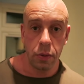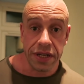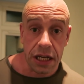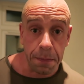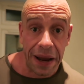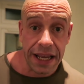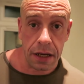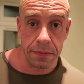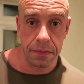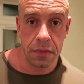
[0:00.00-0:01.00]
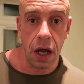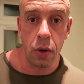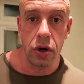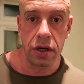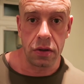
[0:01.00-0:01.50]
We just bake them,
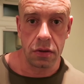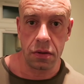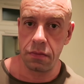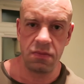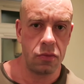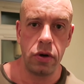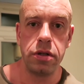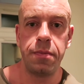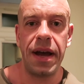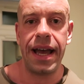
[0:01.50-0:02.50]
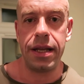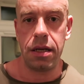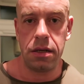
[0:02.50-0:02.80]
no oil. Oil's bad.